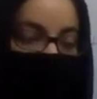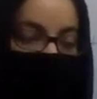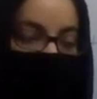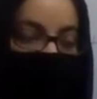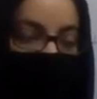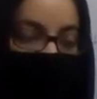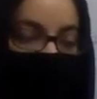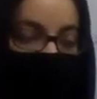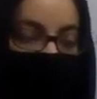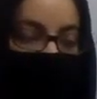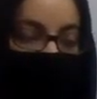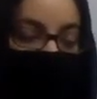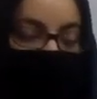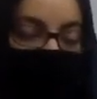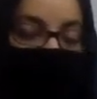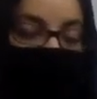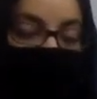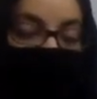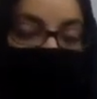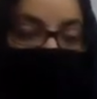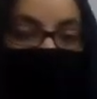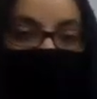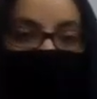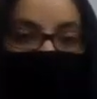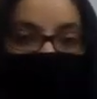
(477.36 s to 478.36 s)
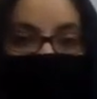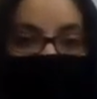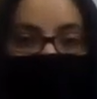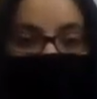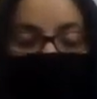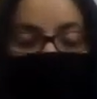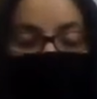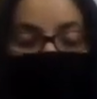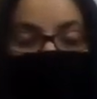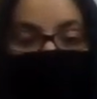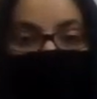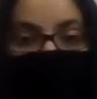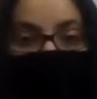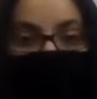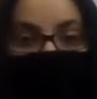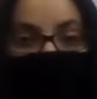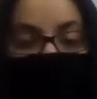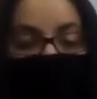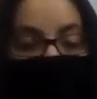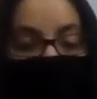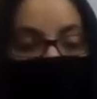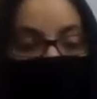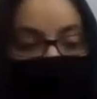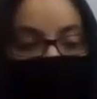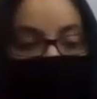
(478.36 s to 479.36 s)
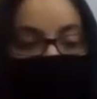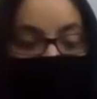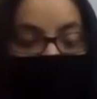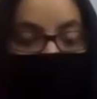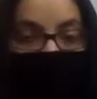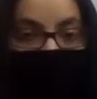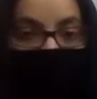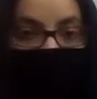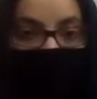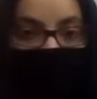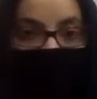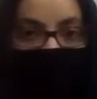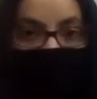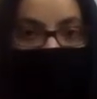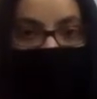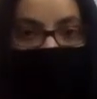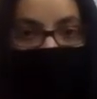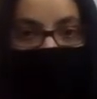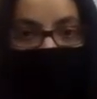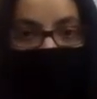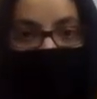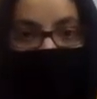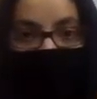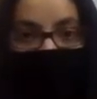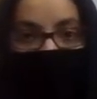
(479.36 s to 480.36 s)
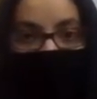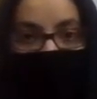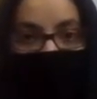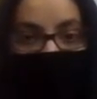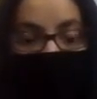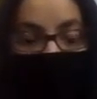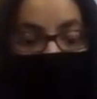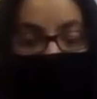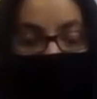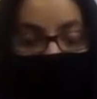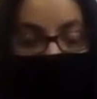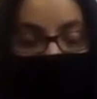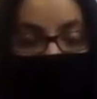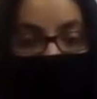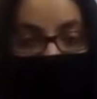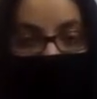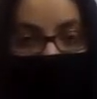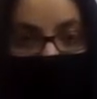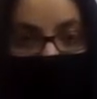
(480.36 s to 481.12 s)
Okay. Can anybody see any apples in the